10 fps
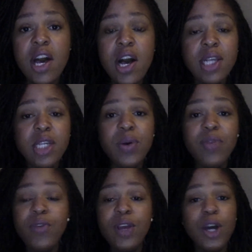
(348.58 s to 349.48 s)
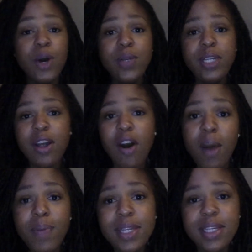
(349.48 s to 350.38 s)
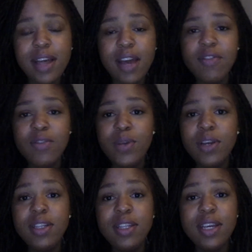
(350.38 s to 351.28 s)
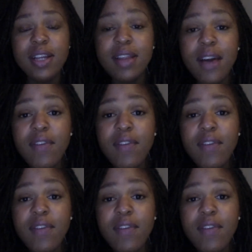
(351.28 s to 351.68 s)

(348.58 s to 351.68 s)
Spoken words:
So if we go to the opposite side of the wheel, to the 11th